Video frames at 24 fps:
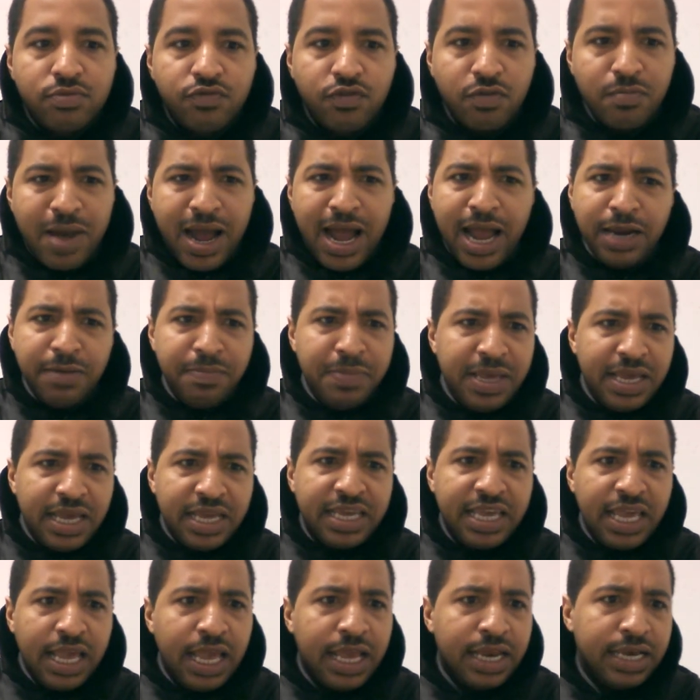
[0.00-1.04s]
Remind me
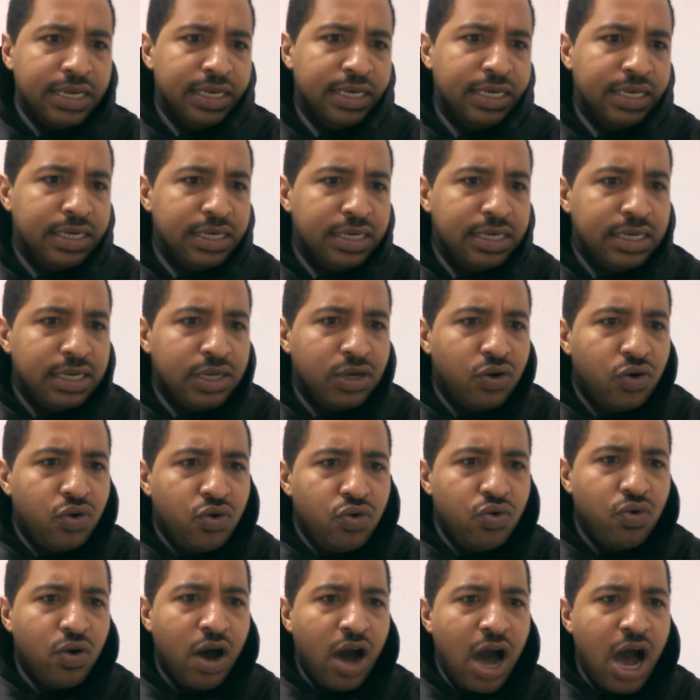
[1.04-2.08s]
again.
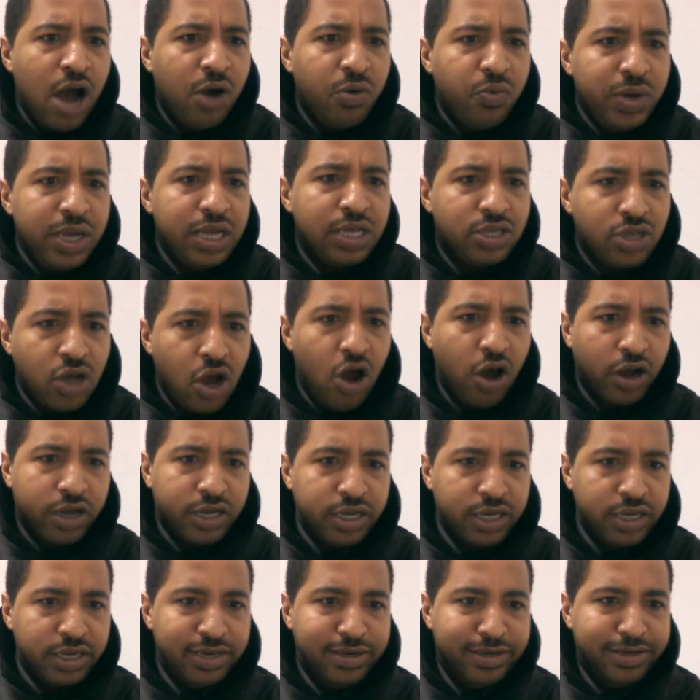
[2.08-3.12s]
Who are we
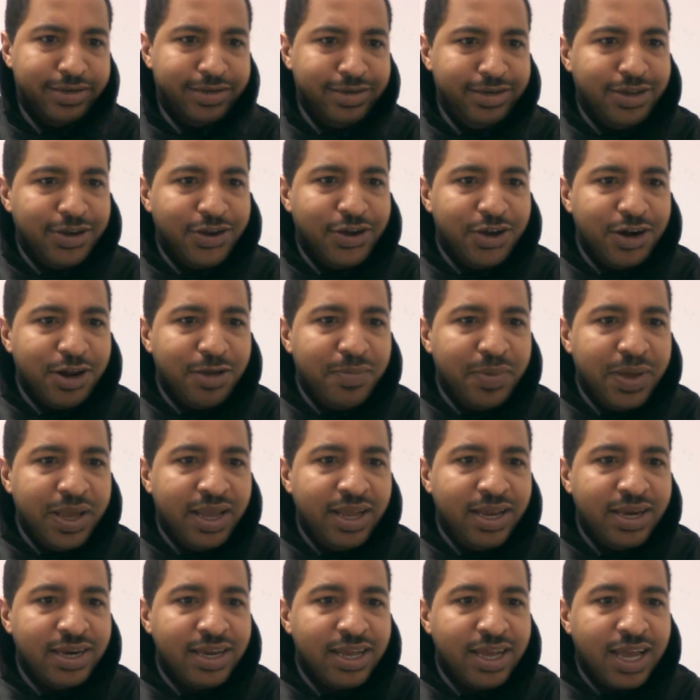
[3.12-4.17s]
talking? you know what I
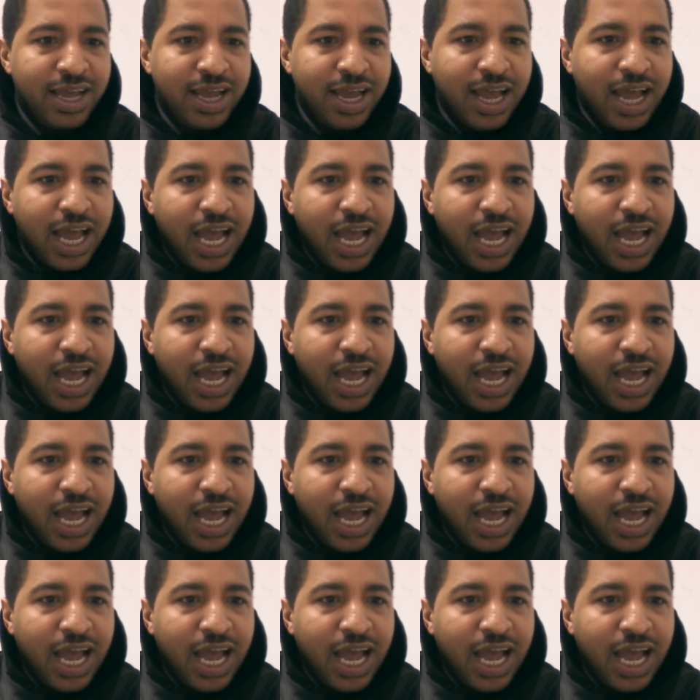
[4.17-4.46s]
mean?